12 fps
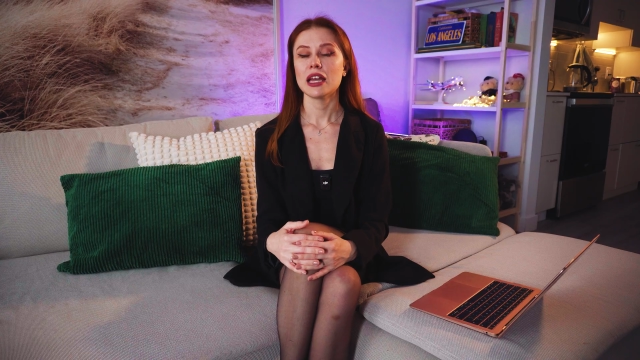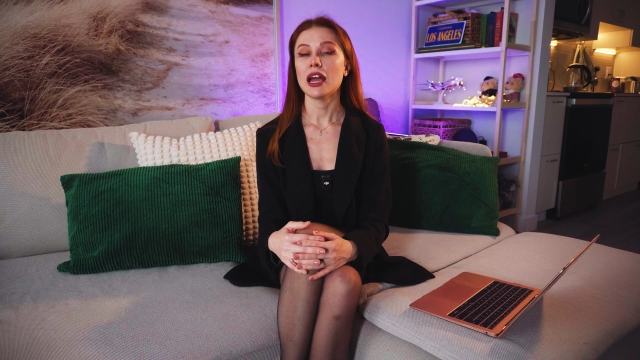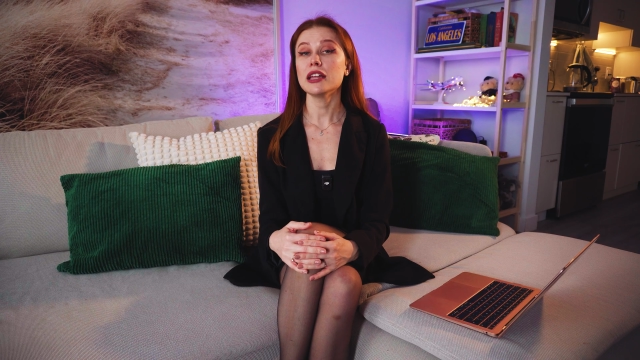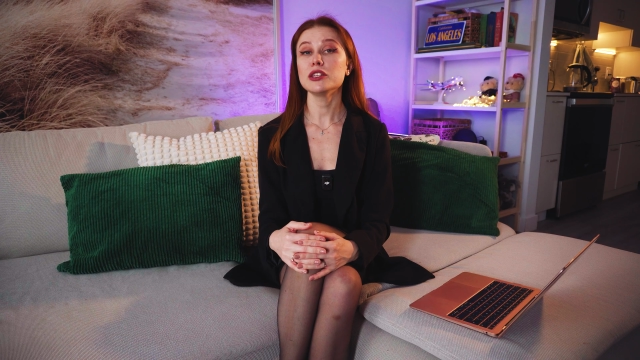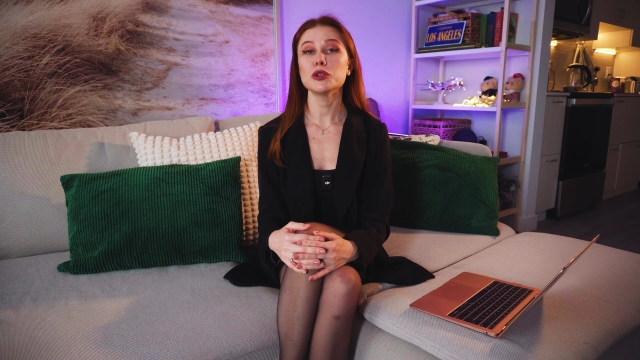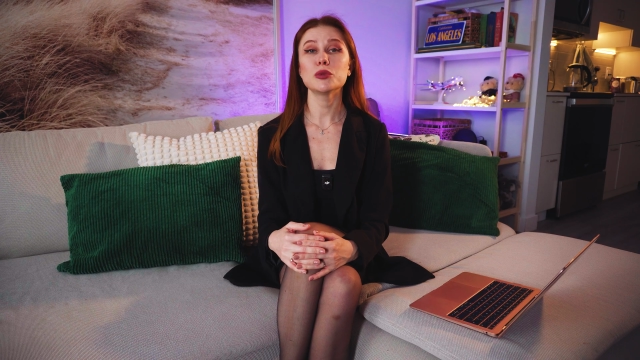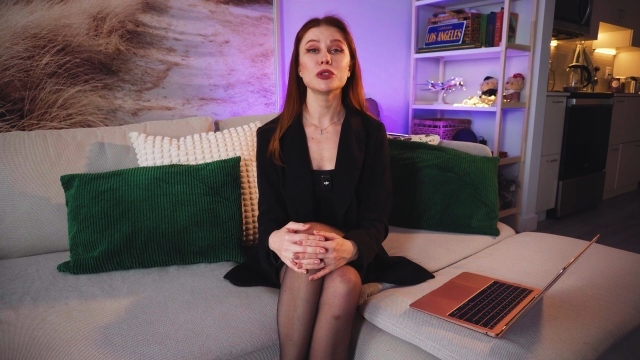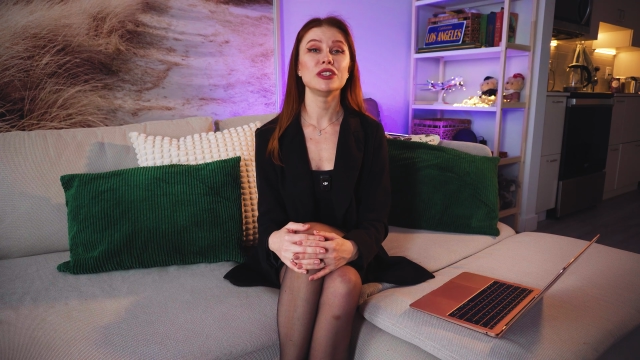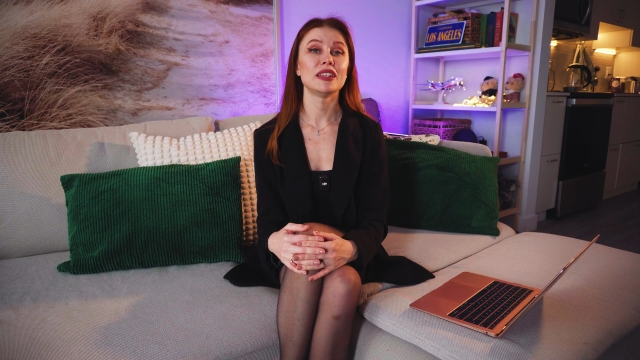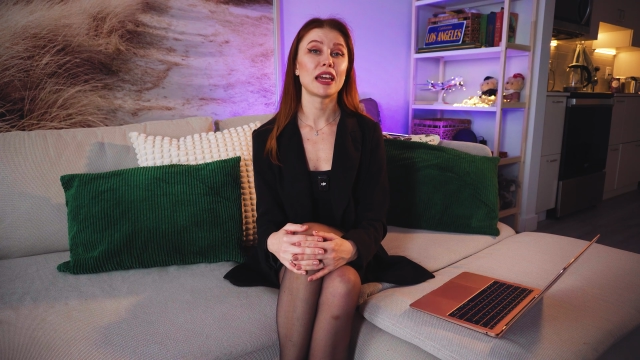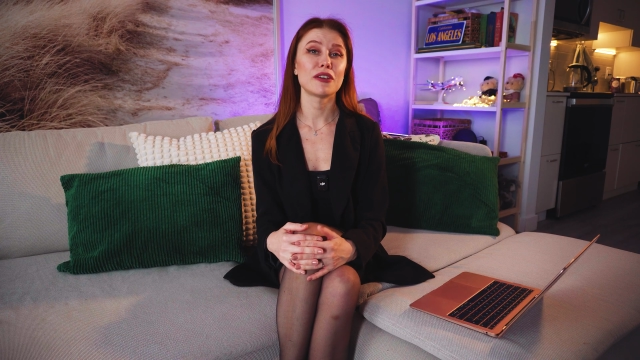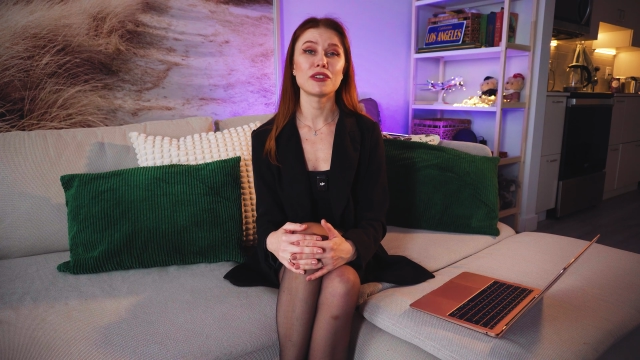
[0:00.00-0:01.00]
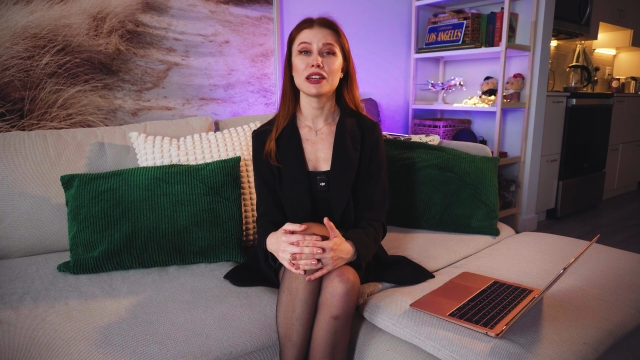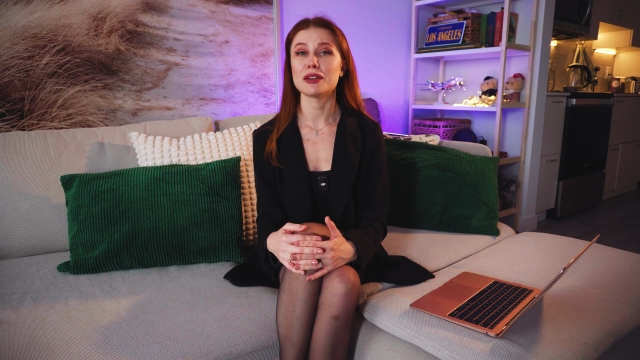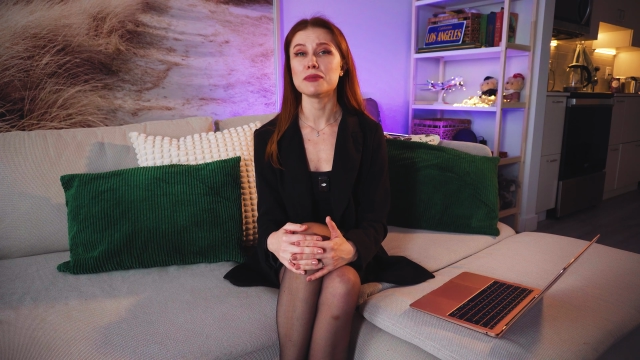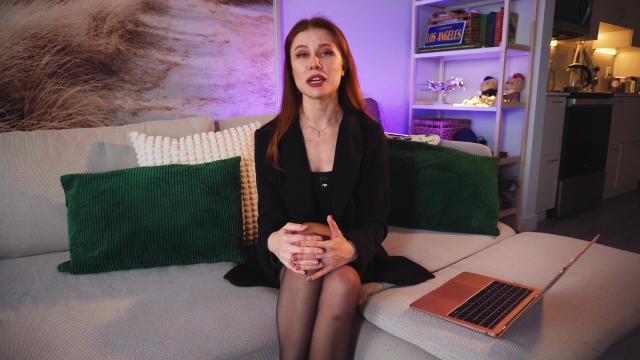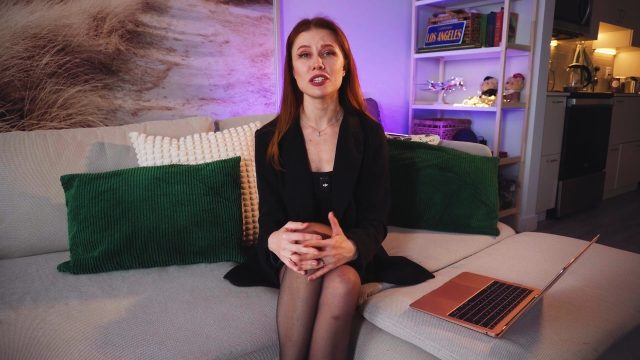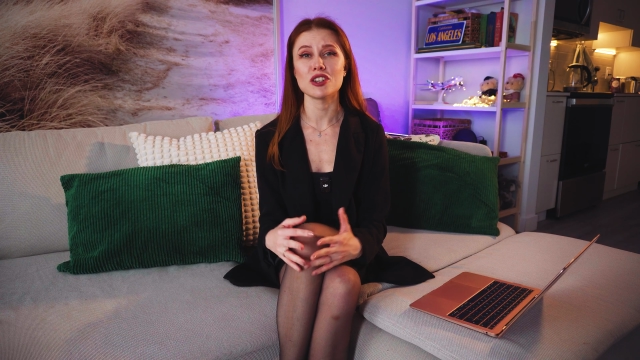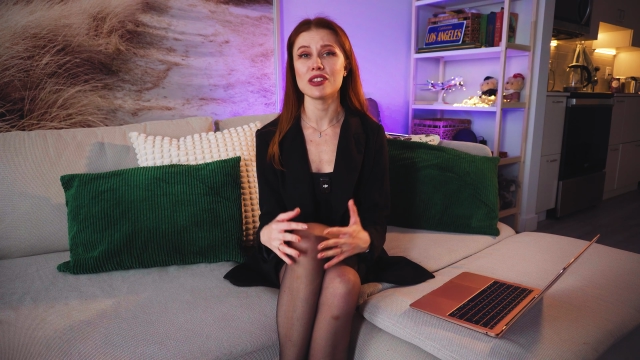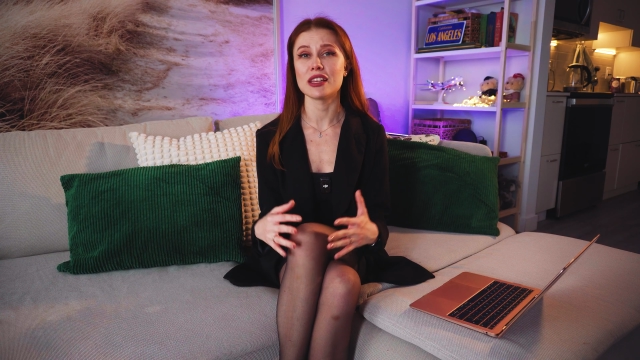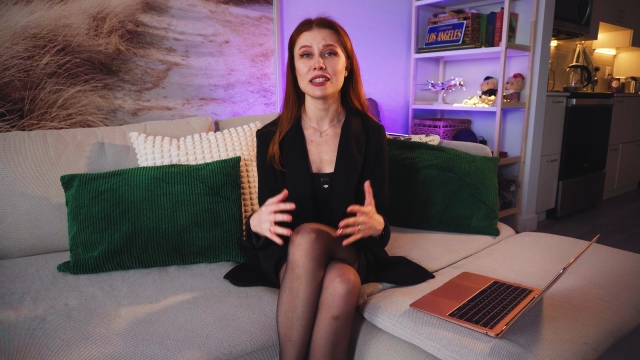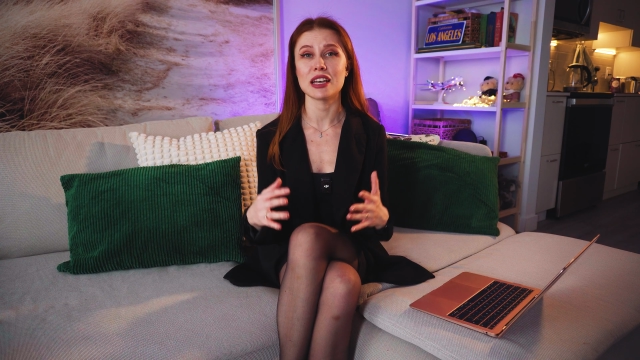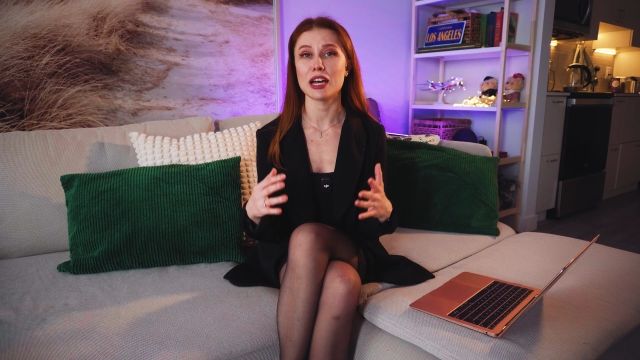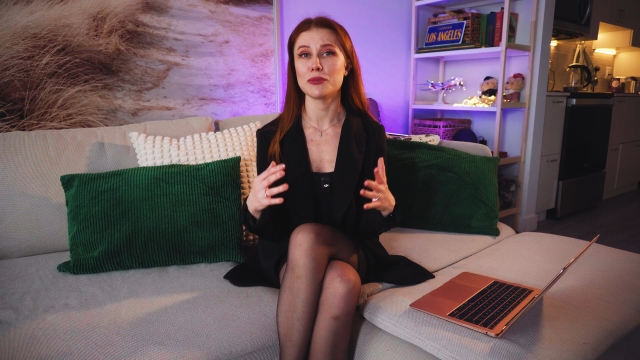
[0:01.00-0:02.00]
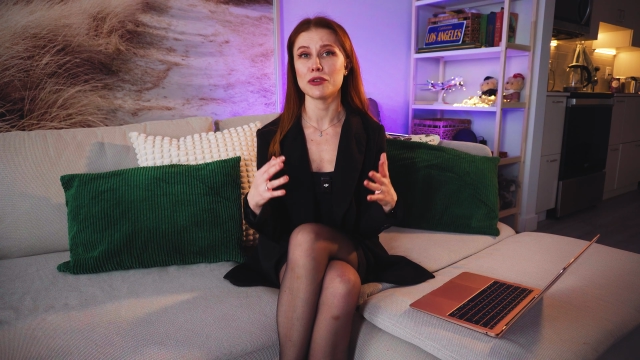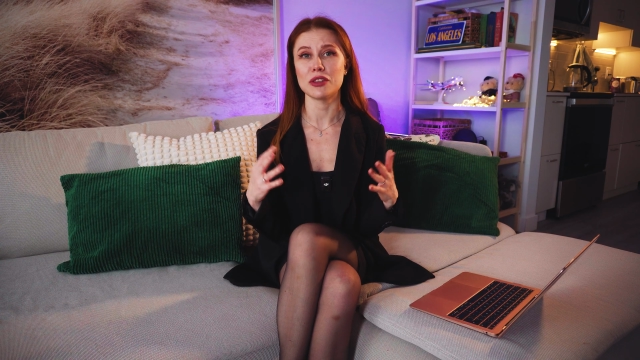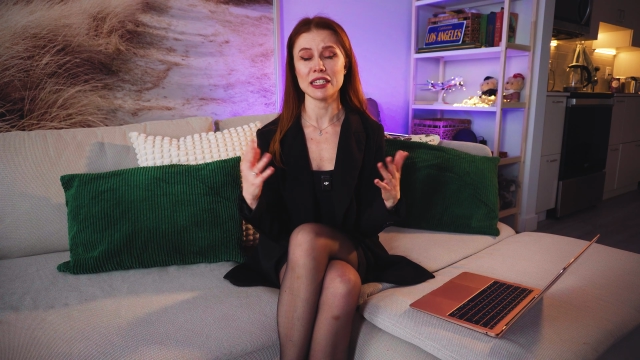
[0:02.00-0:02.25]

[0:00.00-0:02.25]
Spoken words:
And you would never imagine that type of